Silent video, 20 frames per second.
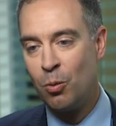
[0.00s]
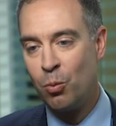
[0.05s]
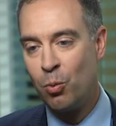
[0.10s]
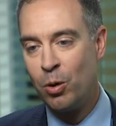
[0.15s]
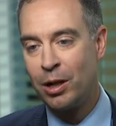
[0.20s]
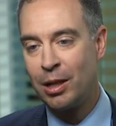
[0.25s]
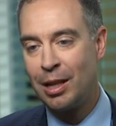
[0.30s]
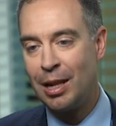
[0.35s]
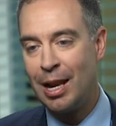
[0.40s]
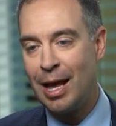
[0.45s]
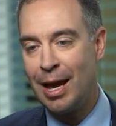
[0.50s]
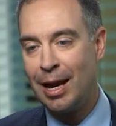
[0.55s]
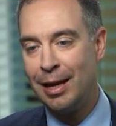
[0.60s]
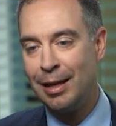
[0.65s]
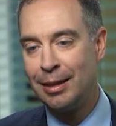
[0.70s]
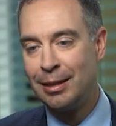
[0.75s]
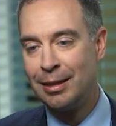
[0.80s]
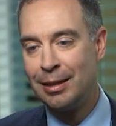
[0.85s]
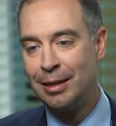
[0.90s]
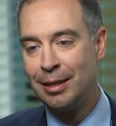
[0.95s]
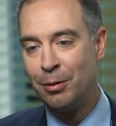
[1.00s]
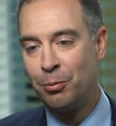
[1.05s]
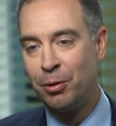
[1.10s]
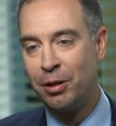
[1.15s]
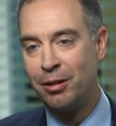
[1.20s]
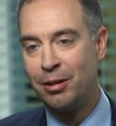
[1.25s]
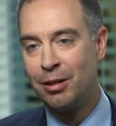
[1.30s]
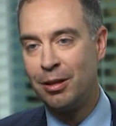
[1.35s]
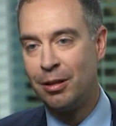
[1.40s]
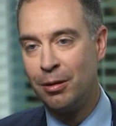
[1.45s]
with light,
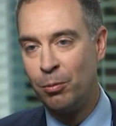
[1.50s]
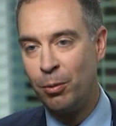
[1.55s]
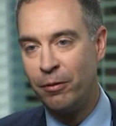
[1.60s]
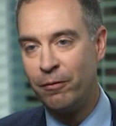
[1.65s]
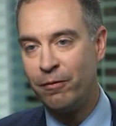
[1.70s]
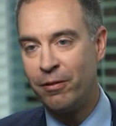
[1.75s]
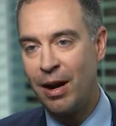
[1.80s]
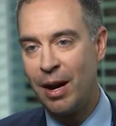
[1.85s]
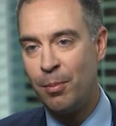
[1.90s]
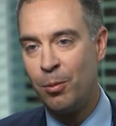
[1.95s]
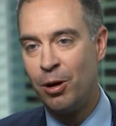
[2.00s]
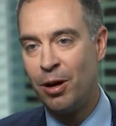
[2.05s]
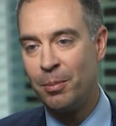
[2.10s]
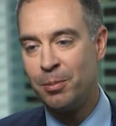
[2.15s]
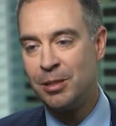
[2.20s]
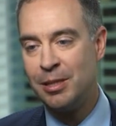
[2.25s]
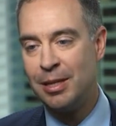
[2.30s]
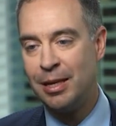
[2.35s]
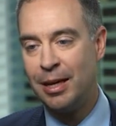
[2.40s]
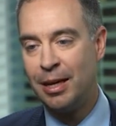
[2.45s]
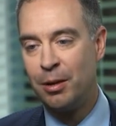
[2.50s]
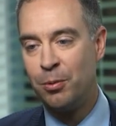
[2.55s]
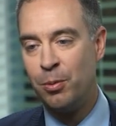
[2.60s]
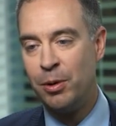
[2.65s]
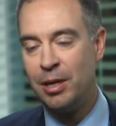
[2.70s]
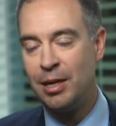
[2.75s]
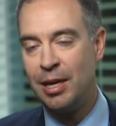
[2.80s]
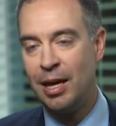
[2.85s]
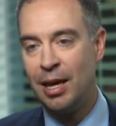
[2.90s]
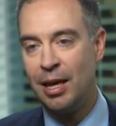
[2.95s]
with fiber
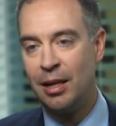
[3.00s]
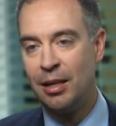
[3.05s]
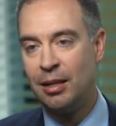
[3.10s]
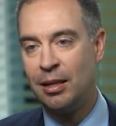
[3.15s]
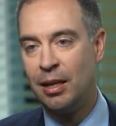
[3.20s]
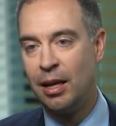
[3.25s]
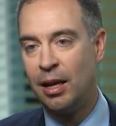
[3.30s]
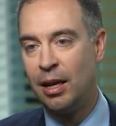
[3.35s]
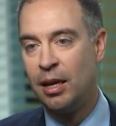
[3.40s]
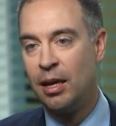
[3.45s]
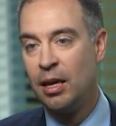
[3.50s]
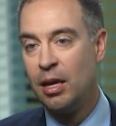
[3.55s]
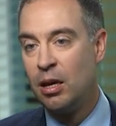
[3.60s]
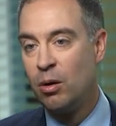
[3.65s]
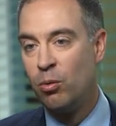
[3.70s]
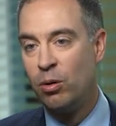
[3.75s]
optic, we can